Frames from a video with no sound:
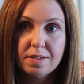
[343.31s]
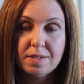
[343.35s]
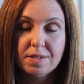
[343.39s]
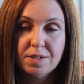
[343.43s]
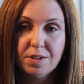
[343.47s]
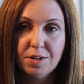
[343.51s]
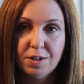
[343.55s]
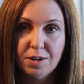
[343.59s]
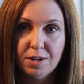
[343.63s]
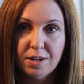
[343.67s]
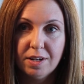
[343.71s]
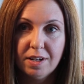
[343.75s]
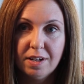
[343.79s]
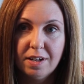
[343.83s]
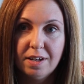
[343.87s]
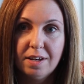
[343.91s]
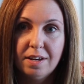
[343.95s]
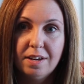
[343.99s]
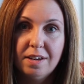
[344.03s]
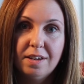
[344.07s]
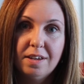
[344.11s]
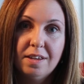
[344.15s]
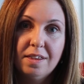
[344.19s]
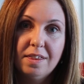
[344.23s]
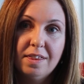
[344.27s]
So
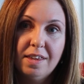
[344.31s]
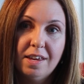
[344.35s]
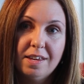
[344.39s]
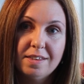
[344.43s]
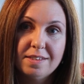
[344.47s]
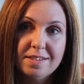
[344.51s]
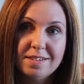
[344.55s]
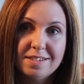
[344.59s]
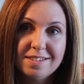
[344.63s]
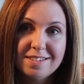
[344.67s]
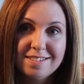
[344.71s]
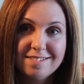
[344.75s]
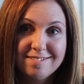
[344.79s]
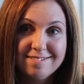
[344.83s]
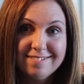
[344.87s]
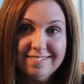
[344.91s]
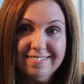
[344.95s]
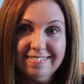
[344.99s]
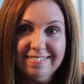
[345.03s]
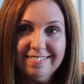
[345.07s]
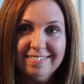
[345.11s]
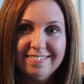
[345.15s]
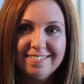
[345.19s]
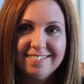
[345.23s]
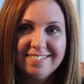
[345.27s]
that's
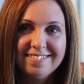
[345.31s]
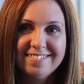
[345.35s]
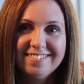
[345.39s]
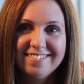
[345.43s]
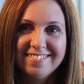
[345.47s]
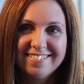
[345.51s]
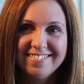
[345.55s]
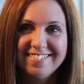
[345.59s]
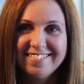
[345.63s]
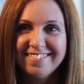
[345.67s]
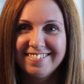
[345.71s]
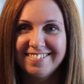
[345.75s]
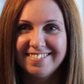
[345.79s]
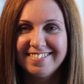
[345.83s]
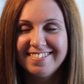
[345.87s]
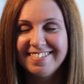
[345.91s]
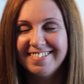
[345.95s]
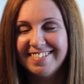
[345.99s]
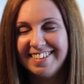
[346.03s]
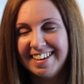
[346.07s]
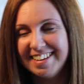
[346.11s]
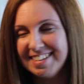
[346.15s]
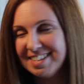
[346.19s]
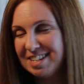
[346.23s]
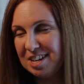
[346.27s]

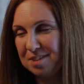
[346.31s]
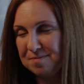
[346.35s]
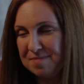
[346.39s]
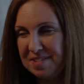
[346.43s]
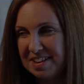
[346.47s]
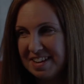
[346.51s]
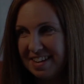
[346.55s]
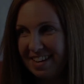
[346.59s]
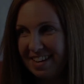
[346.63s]
come out